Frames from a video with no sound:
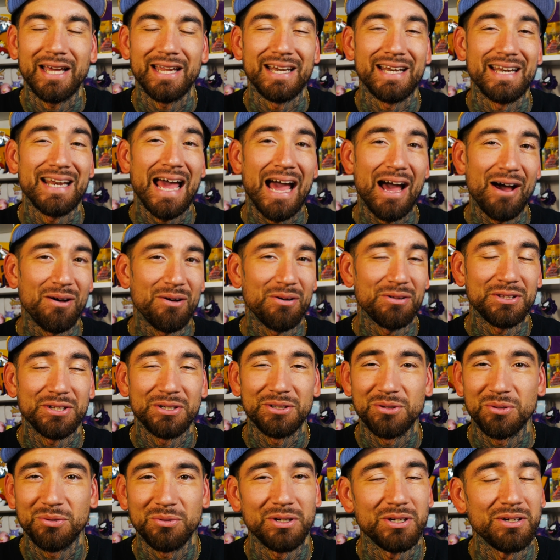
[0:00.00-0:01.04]
and now they're
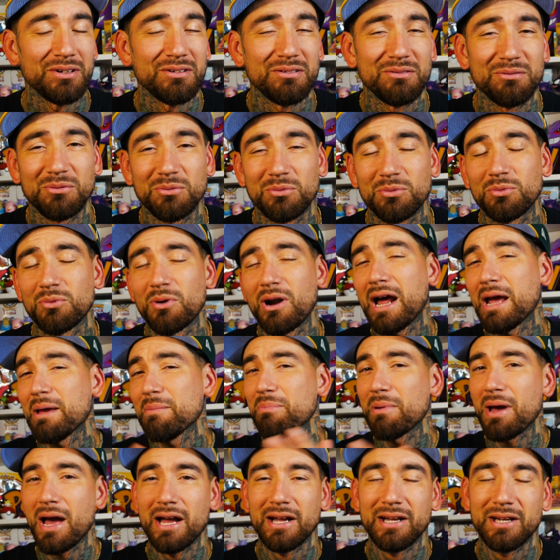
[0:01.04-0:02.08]
going right
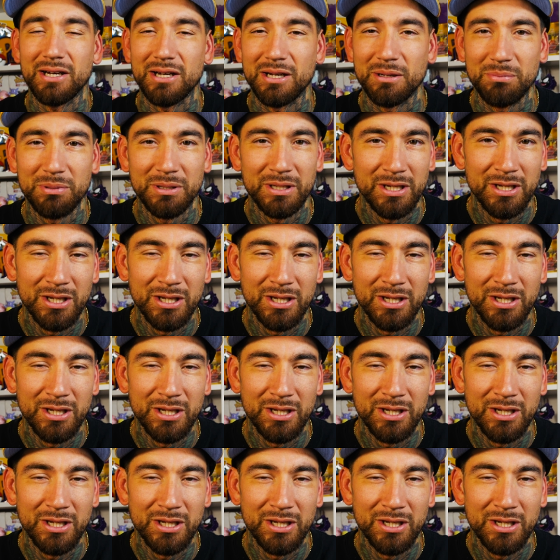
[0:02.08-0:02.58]
back up